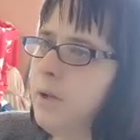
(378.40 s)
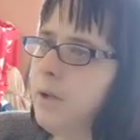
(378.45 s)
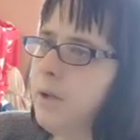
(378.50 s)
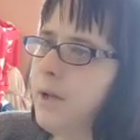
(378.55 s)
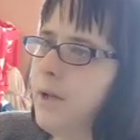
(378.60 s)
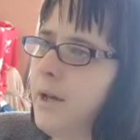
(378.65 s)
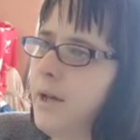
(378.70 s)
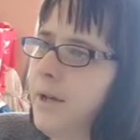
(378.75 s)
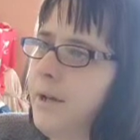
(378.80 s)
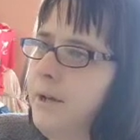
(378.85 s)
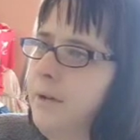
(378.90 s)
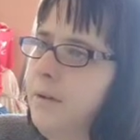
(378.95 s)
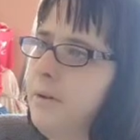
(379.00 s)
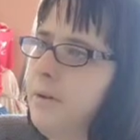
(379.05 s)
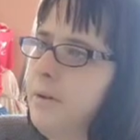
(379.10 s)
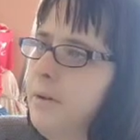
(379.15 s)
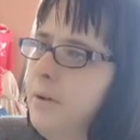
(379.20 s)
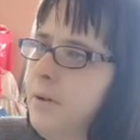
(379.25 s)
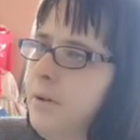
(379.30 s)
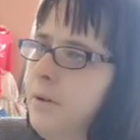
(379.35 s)
Okay.
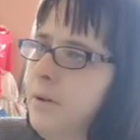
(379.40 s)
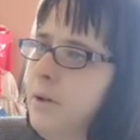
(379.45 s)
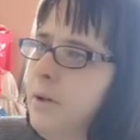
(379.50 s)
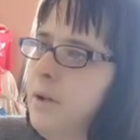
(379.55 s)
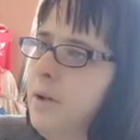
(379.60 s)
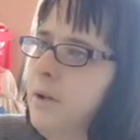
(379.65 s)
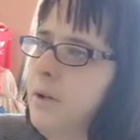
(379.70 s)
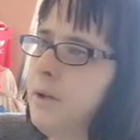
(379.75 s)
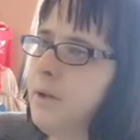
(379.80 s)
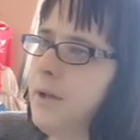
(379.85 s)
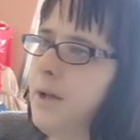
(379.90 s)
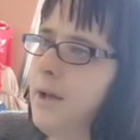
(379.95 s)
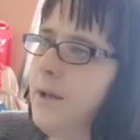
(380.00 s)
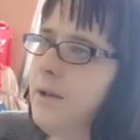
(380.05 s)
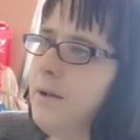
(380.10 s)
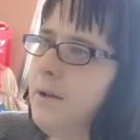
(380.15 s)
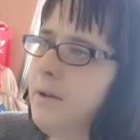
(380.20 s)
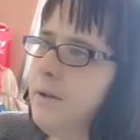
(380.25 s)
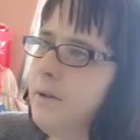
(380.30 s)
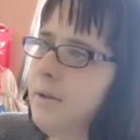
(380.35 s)

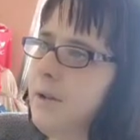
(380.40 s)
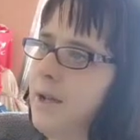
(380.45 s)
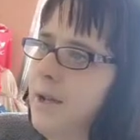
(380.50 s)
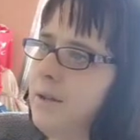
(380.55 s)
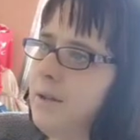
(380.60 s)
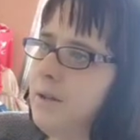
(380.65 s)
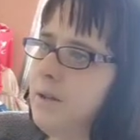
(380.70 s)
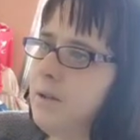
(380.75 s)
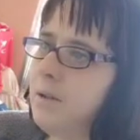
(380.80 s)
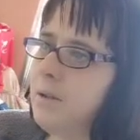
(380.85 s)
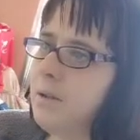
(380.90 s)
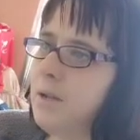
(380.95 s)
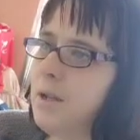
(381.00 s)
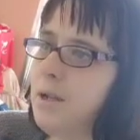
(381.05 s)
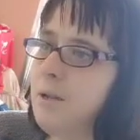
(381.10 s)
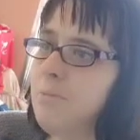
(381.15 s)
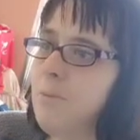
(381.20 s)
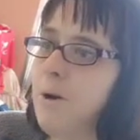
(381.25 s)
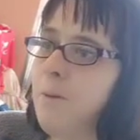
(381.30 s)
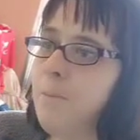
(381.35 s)
Getting, get,
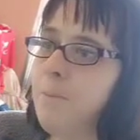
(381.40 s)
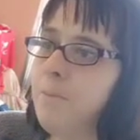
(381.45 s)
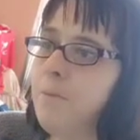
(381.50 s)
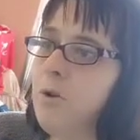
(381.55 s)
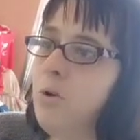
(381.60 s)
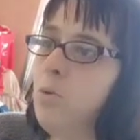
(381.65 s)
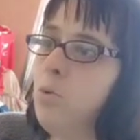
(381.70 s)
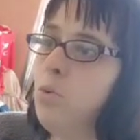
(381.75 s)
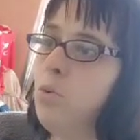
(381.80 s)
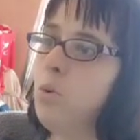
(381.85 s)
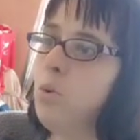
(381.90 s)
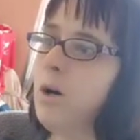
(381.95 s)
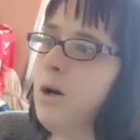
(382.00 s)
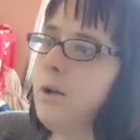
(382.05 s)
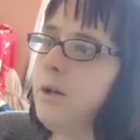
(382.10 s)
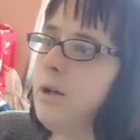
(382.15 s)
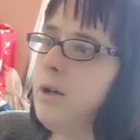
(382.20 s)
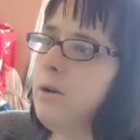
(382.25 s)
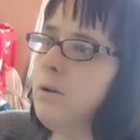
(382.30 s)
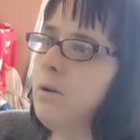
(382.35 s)
oh, are
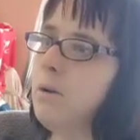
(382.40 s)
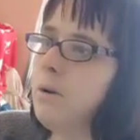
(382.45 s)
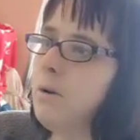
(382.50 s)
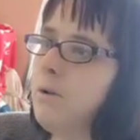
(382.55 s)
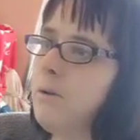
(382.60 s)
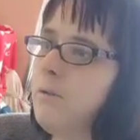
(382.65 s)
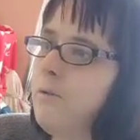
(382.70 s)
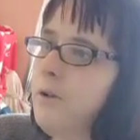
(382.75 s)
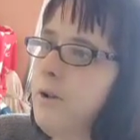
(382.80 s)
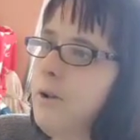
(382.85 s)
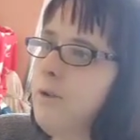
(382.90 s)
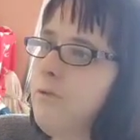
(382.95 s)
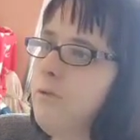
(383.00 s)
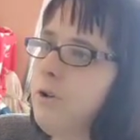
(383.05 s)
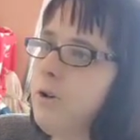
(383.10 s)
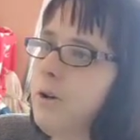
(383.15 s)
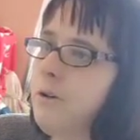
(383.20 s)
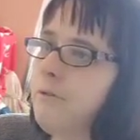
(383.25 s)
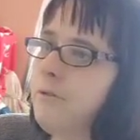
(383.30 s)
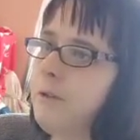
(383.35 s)
you fully
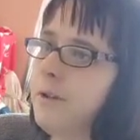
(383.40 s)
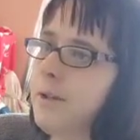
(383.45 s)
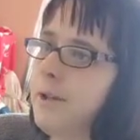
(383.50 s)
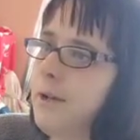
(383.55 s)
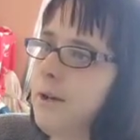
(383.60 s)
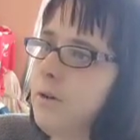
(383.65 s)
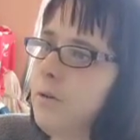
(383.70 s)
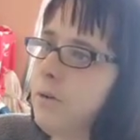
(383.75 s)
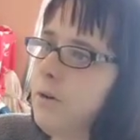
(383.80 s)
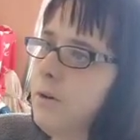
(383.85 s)
recovered now?